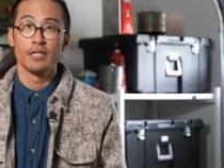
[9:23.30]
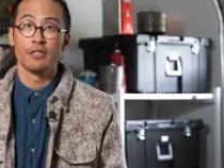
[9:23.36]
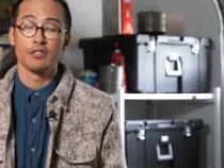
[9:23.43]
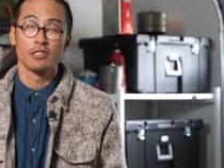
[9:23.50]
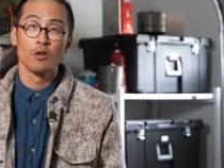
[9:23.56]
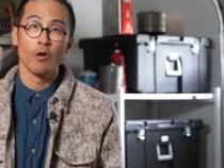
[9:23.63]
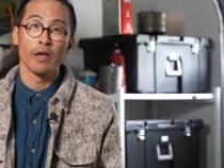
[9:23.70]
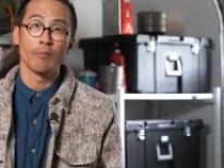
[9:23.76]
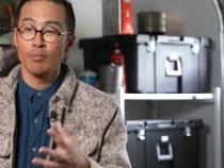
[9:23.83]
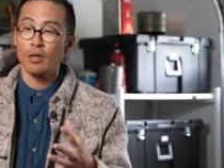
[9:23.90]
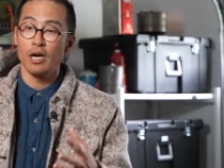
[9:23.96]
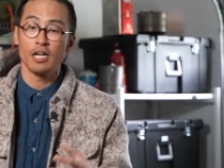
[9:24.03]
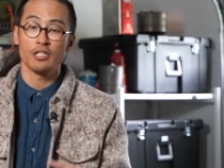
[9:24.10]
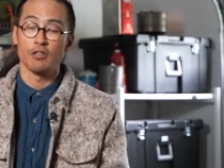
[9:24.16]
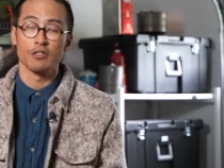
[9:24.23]
into snowy
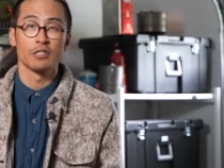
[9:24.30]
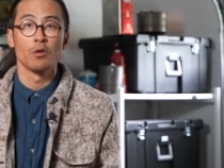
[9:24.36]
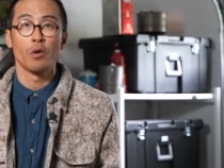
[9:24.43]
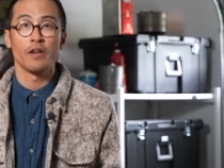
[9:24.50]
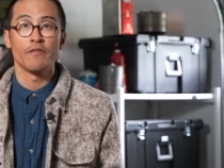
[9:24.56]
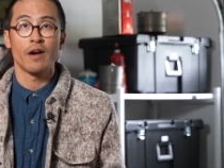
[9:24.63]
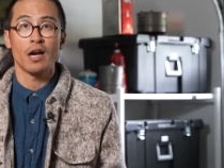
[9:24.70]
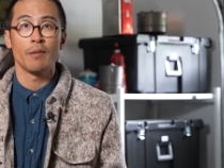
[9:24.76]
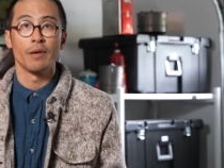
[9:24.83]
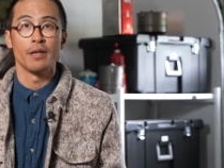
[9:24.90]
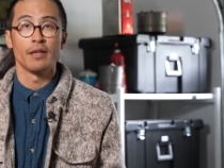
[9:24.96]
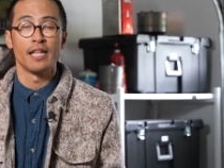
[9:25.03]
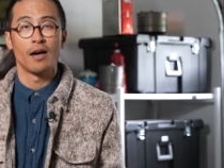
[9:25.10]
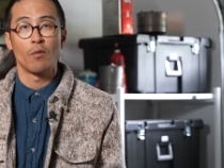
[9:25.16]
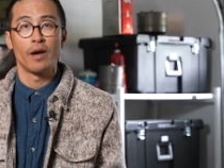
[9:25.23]
brush or snowy environment,
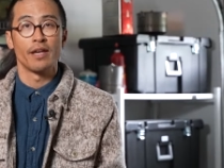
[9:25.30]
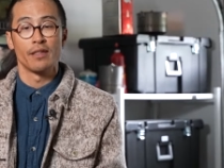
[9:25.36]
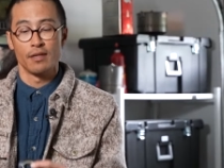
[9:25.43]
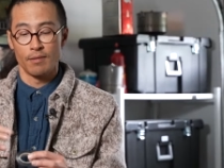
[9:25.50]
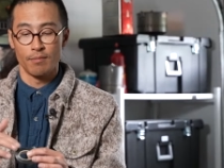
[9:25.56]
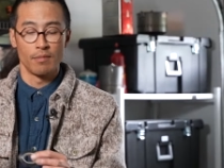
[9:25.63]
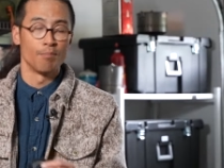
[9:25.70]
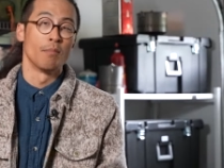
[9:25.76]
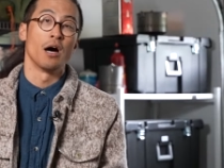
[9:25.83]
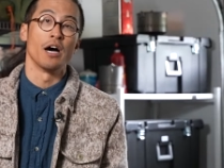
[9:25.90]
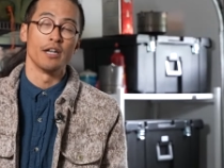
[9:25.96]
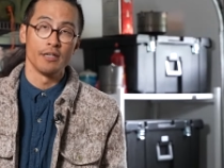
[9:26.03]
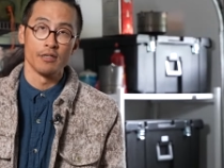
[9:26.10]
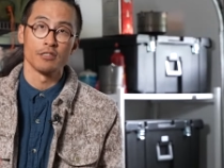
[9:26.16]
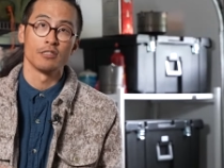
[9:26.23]
and that way the
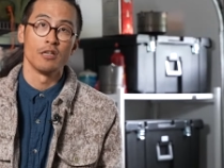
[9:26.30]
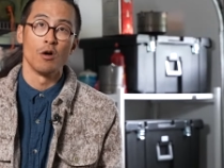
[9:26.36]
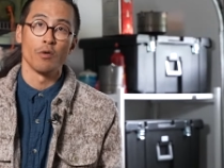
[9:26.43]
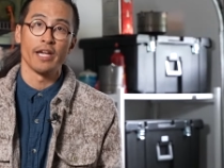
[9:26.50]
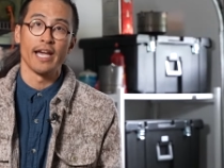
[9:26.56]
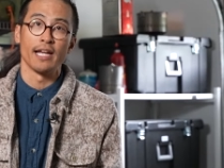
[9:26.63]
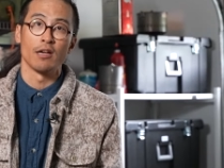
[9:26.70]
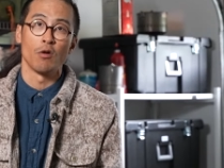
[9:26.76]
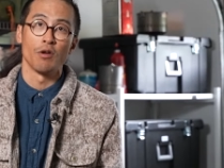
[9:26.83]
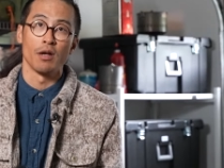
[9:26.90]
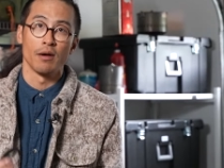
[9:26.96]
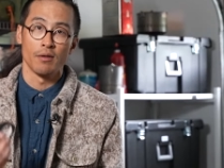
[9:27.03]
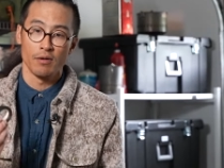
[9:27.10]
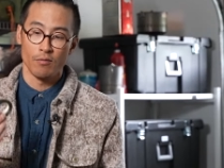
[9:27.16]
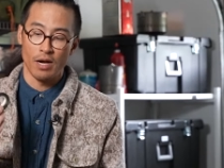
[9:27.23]
mud or snow can't go in
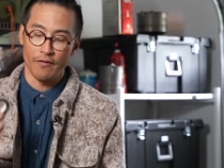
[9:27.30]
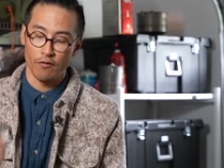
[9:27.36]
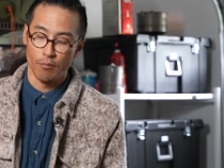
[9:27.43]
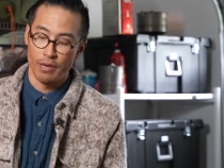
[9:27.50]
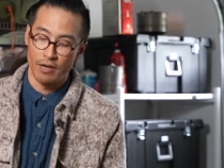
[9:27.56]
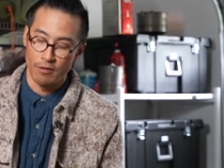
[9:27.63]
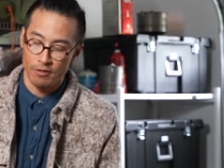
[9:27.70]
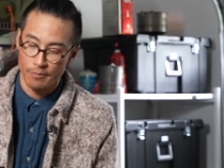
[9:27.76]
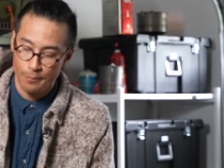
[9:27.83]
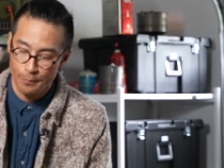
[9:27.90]
a rifle barrel.